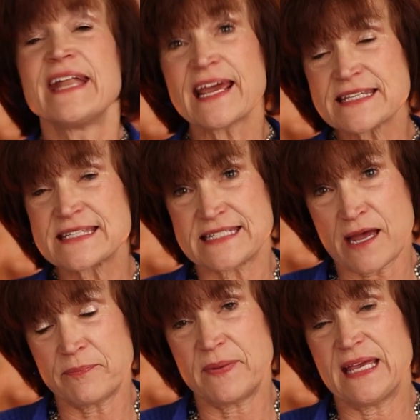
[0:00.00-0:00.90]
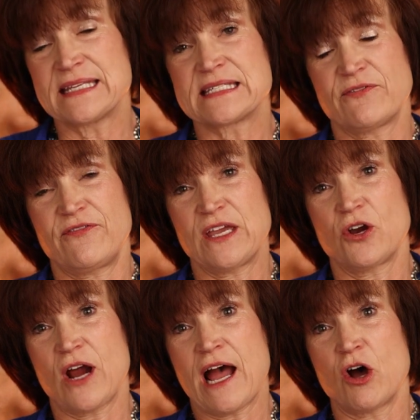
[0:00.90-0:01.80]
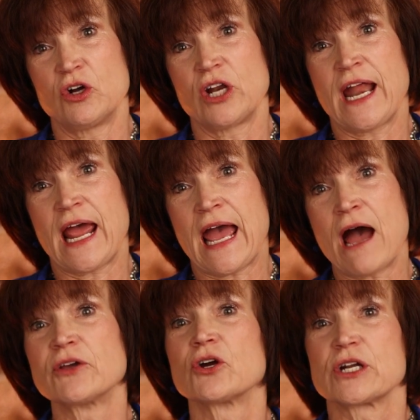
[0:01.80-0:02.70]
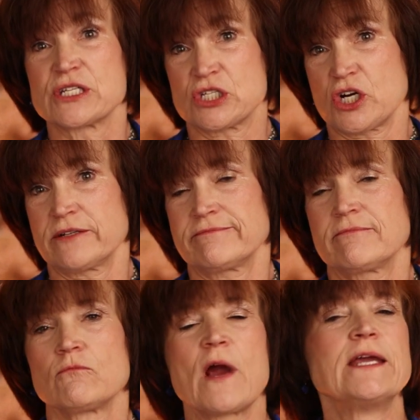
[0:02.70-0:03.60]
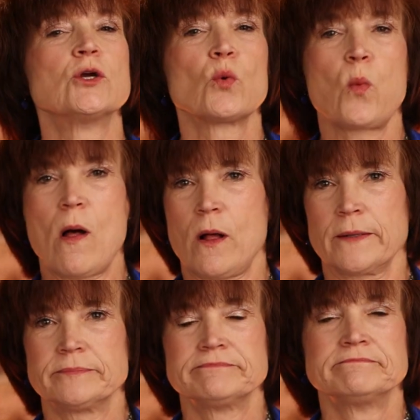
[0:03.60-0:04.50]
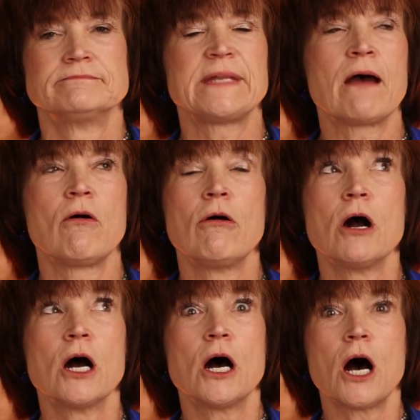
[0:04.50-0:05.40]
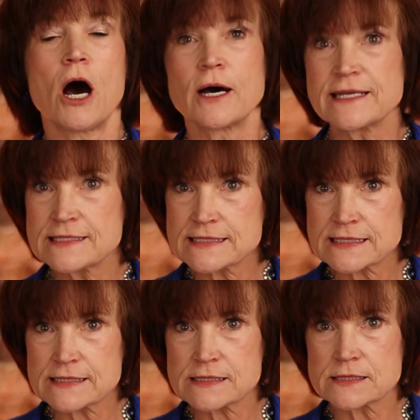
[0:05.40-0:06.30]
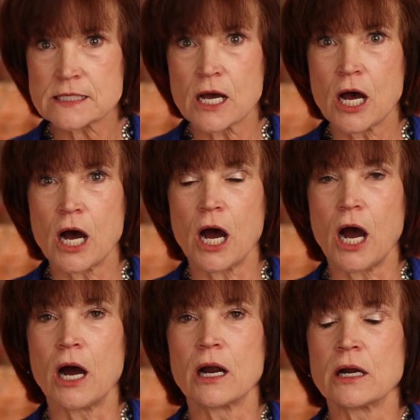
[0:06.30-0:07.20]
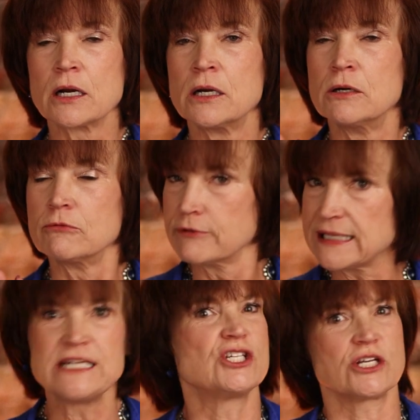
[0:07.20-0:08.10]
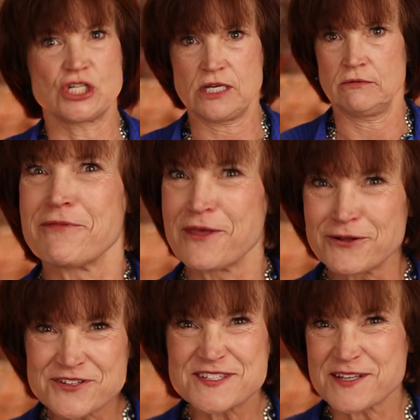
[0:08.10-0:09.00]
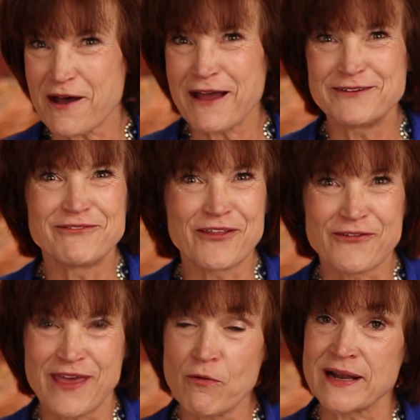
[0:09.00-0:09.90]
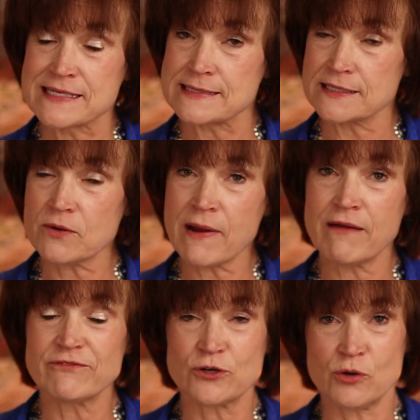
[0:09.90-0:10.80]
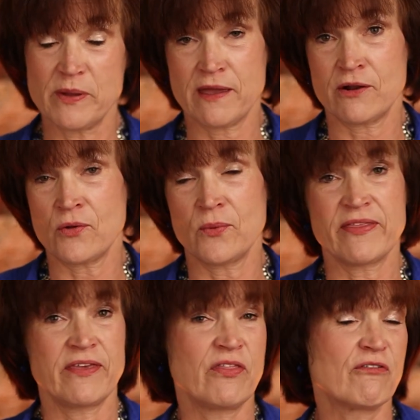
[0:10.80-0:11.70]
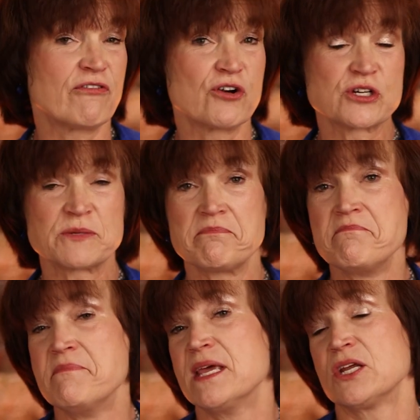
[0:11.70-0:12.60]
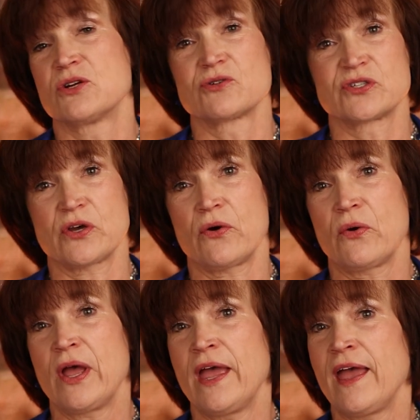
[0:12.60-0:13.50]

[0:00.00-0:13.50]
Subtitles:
next step is to figure out how you're going to start. Write your welcome. Now, audiences are really judgy. They'll decide whether they want to stick around for your panel within the first minute or so.